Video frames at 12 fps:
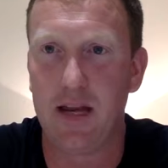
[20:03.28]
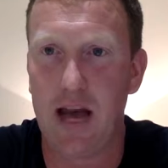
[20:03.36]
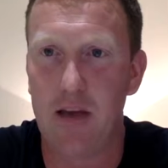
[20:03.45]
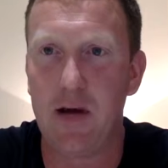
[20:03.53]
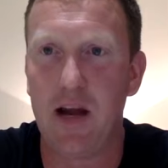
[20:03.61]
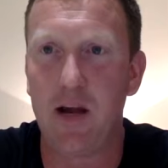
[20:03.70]

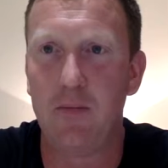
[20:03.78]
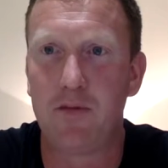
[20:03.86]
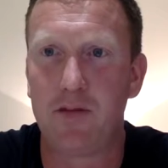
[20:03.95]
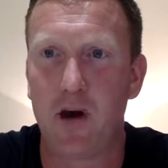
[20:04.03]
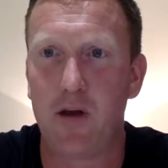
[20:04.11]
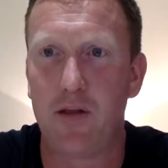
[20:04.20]
MLM
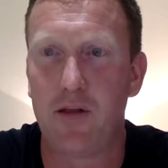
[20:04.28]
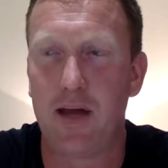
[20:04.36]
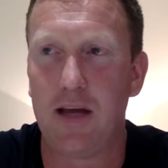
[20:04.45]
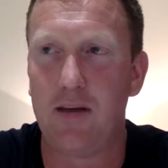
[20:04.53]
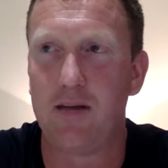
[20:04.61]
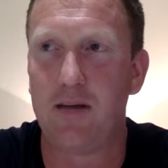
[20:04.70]
side of
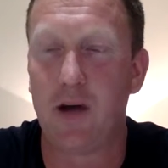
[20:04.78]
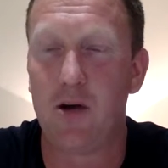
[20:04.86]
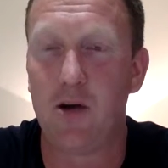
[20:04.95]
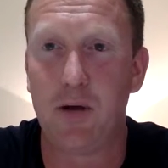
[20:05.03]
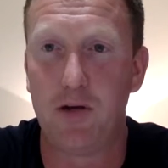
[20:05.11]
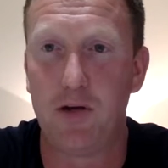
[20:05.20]
things has
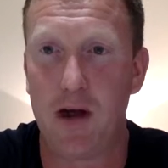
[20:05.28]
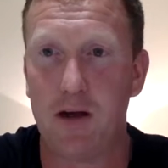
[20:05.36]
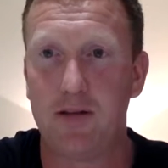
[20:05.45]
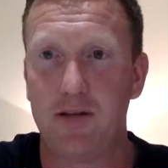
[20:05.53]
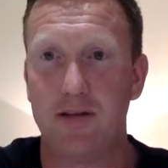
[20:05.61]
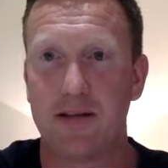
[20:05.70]
only been
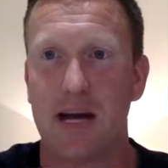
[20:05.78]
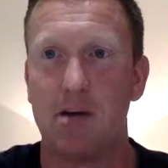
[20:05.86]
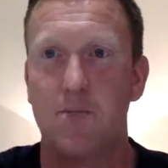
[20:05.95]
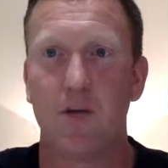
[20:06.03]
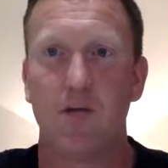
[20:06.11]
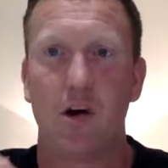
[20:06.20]
around since
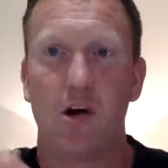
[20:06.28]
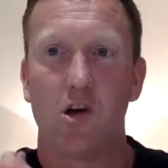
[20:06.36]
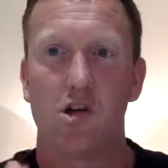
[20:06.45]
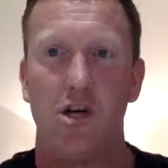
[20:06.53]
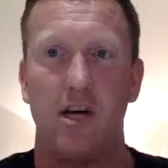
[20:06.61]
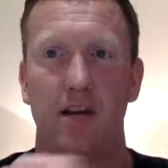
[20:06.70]
April of
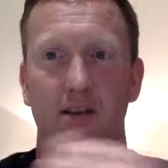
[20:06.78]
last year.